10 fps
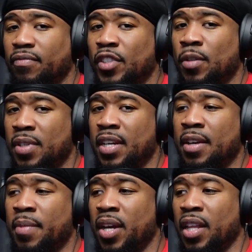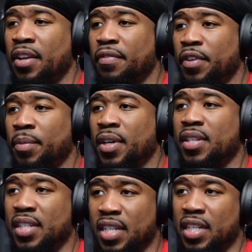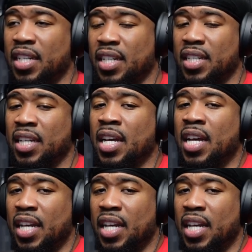You know what I'm saying? Male and the female. He does